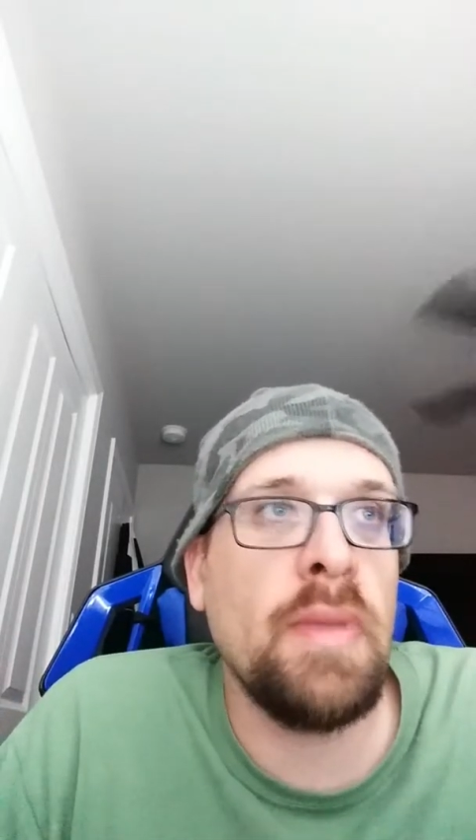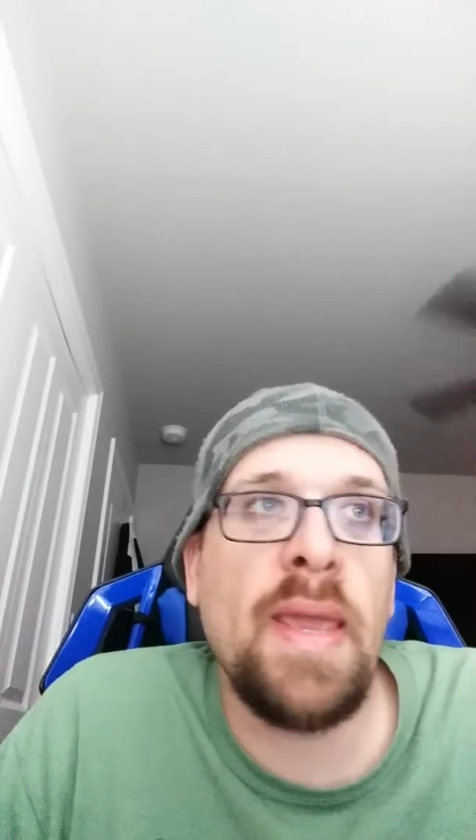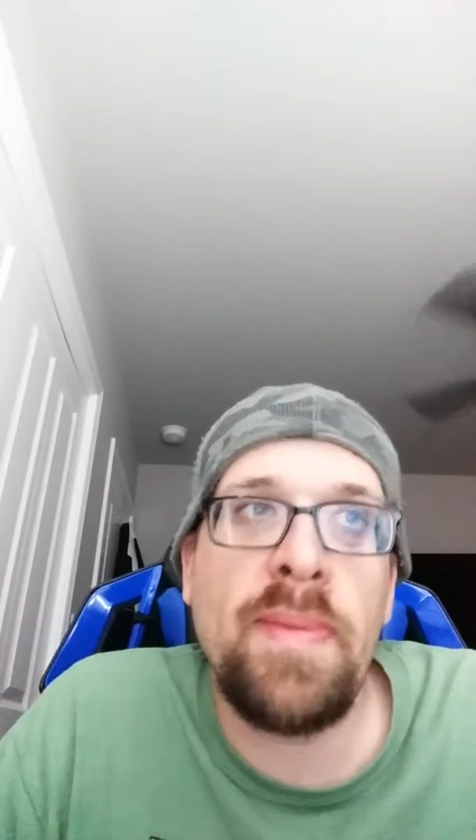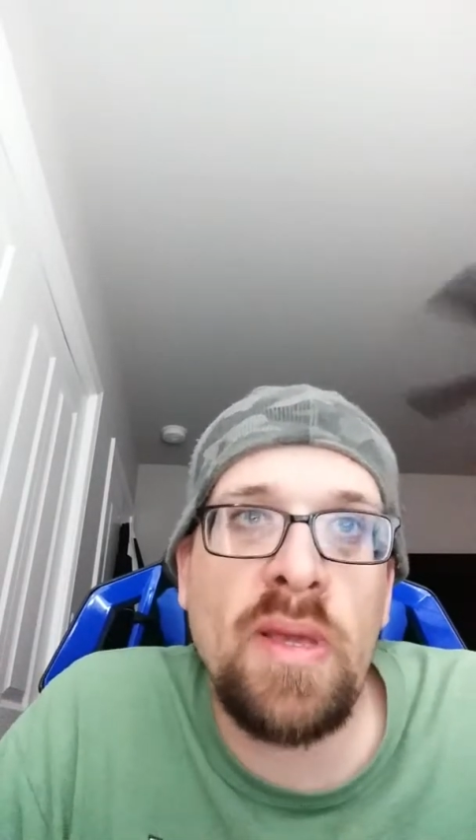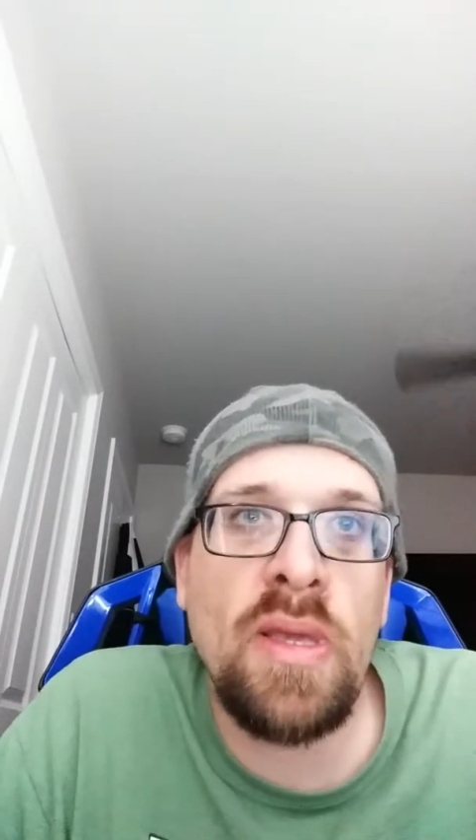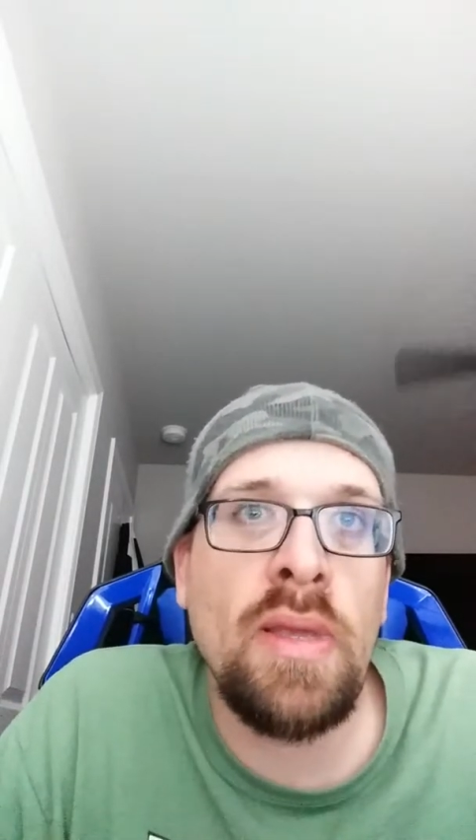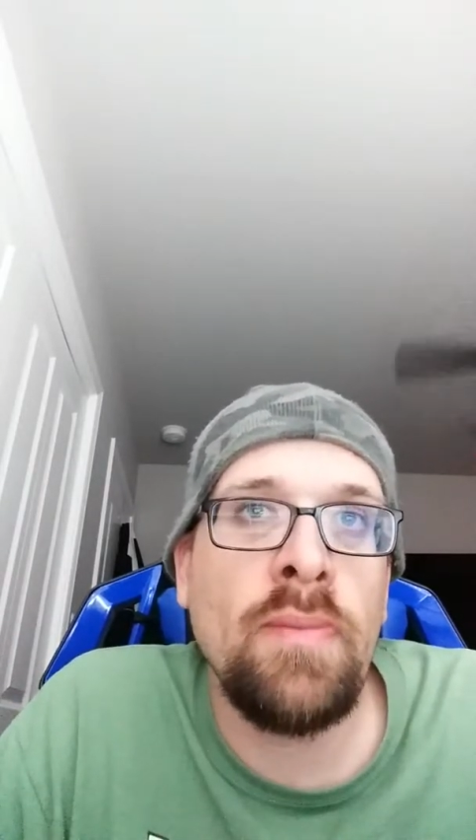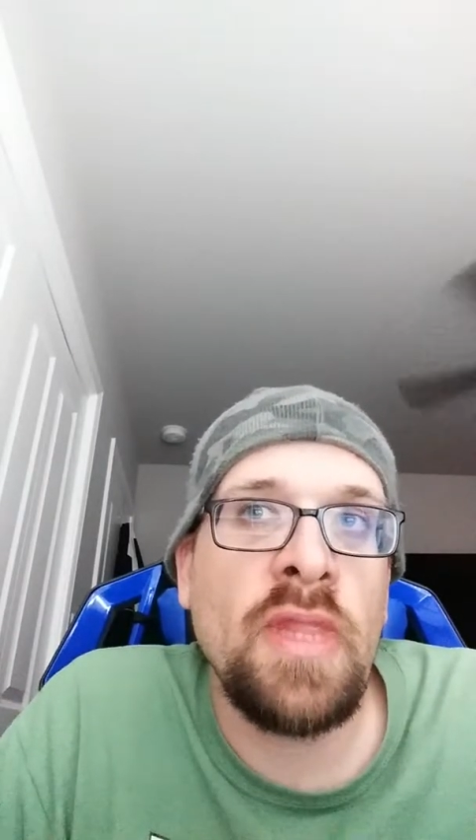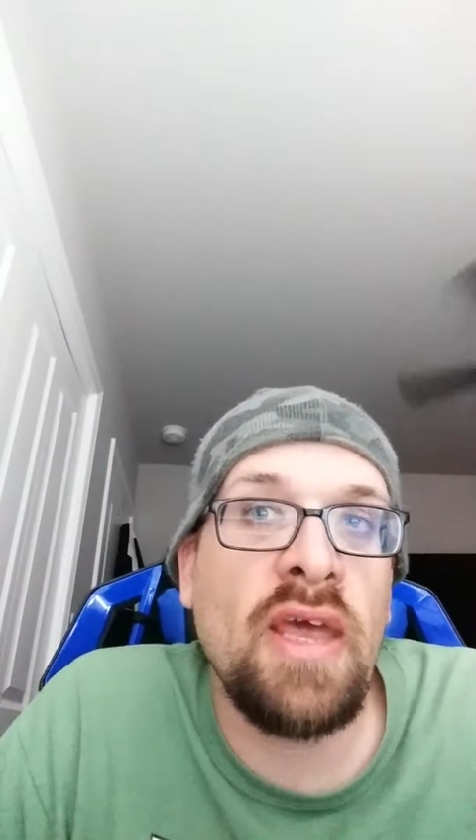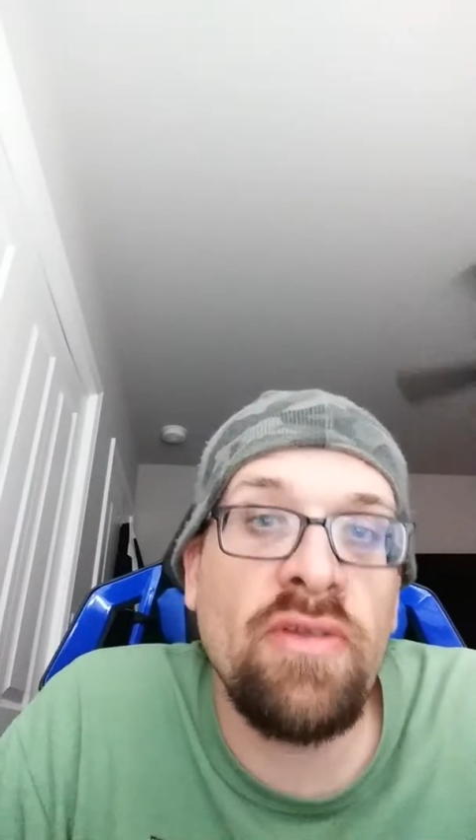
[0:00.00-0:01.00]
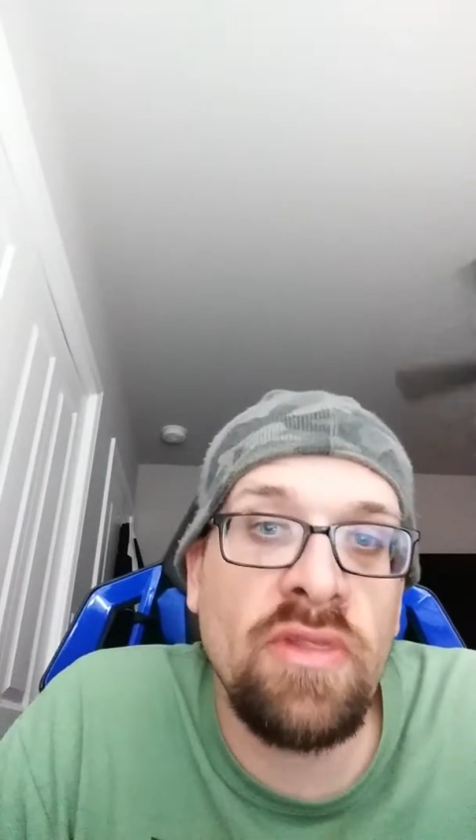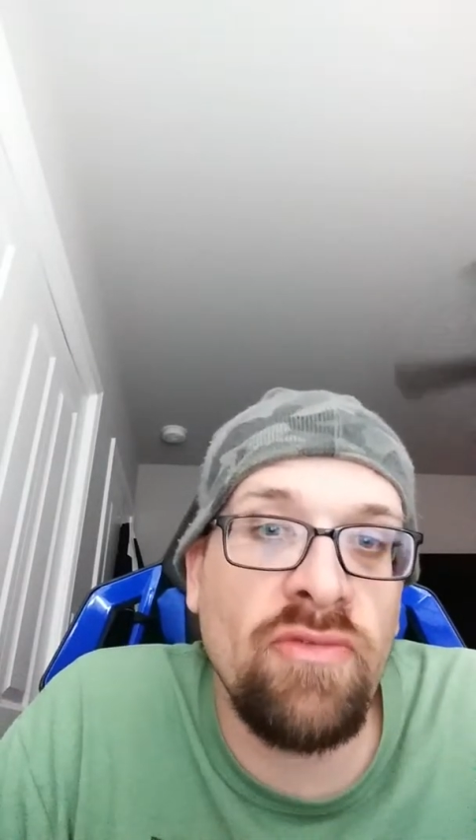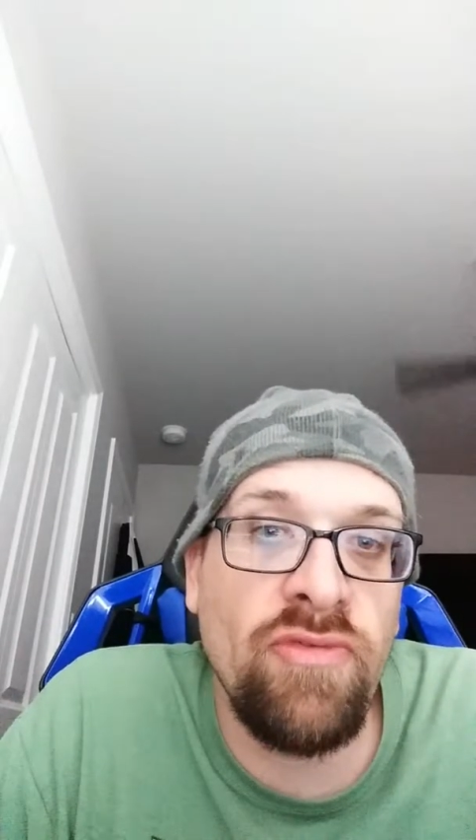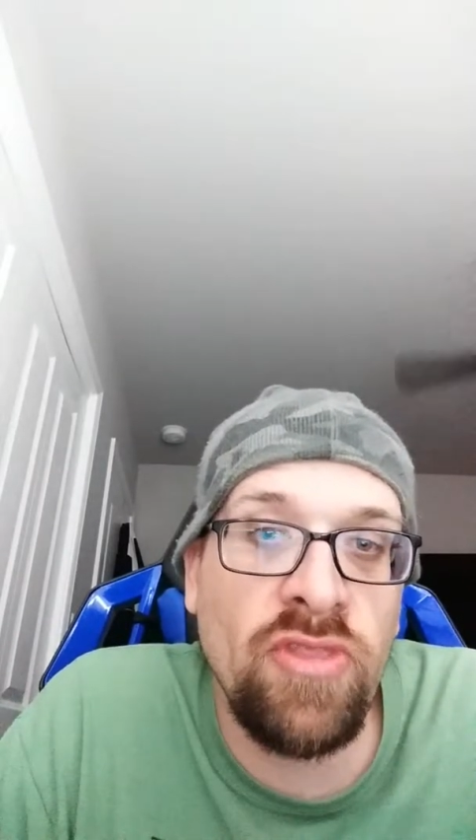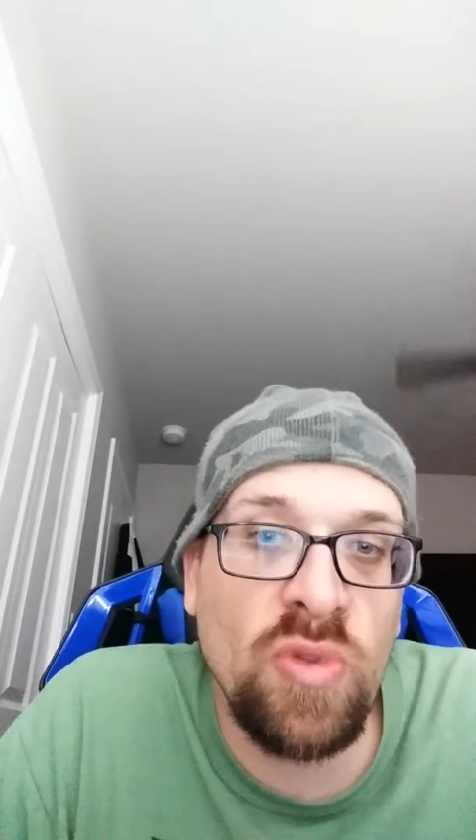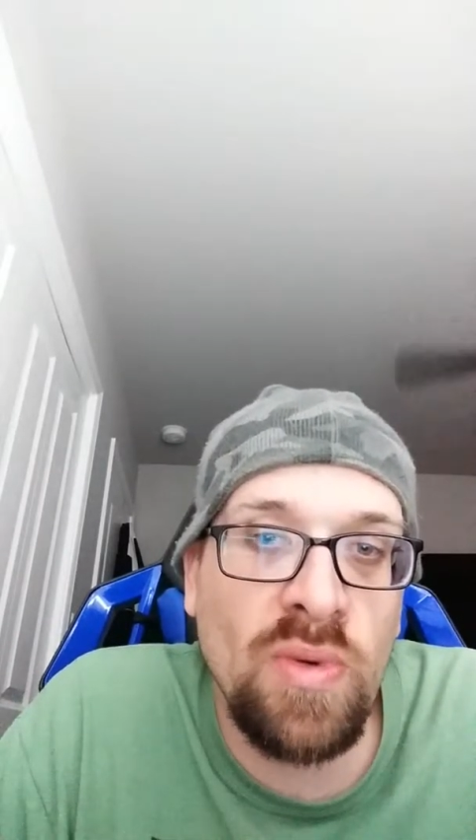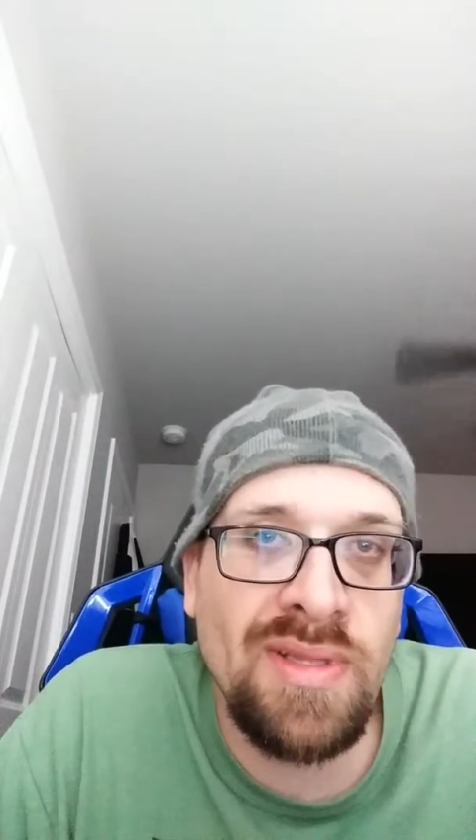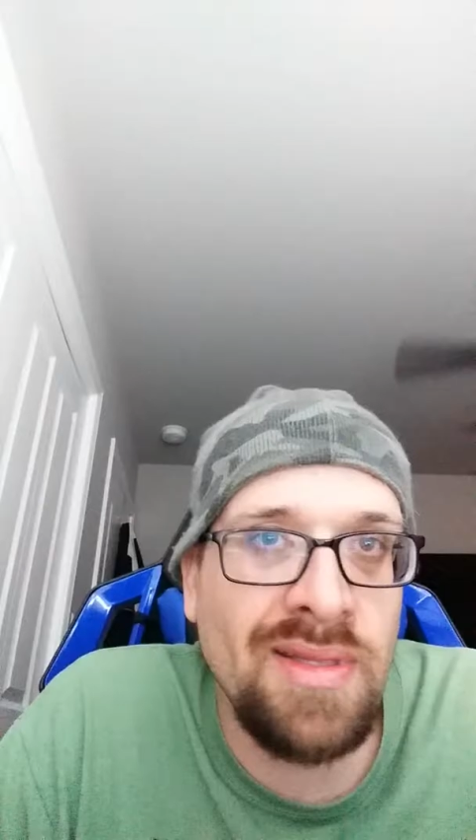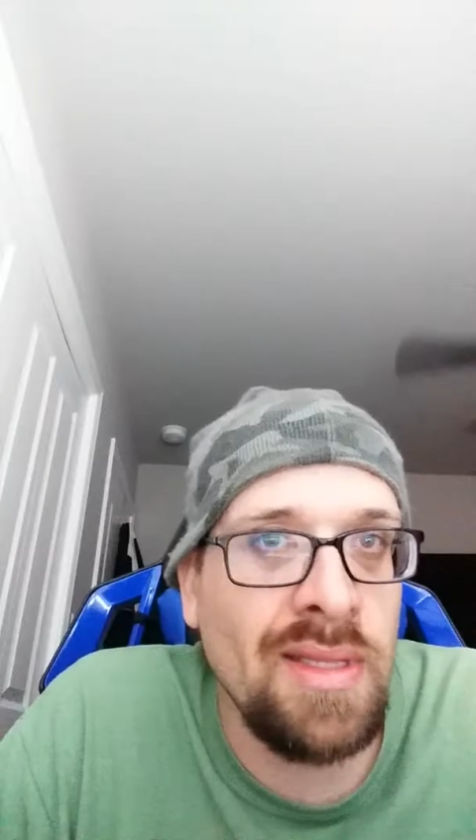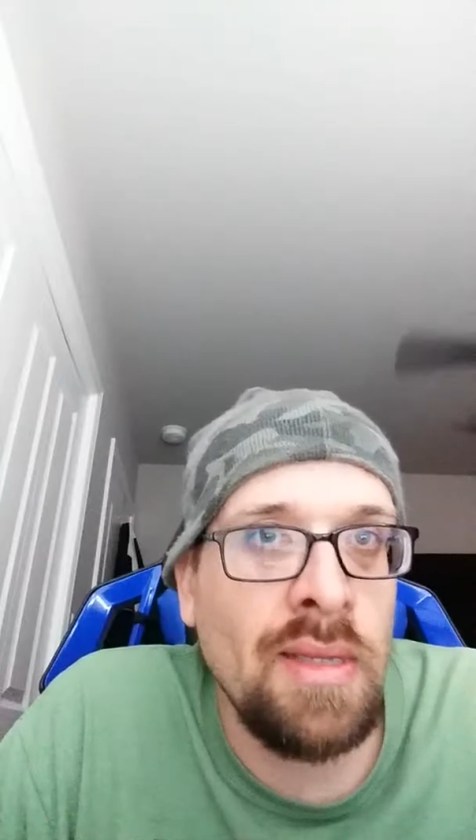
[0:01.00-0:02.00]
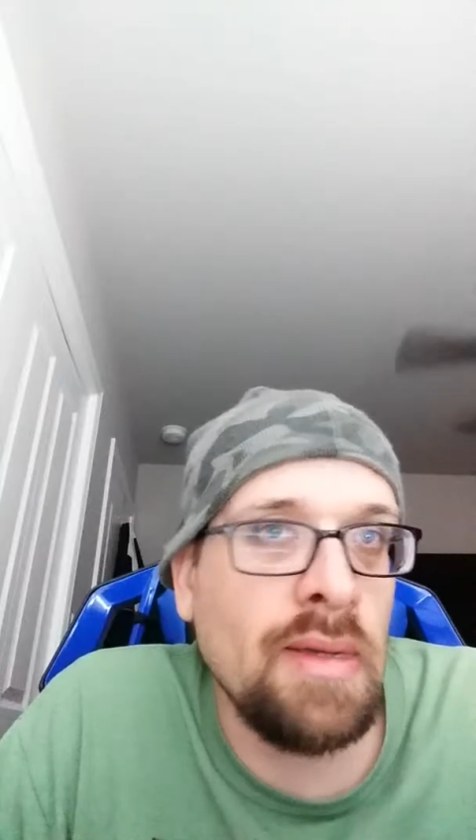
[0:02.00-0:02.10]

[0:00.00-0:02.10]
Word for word: maybe have the fifth one,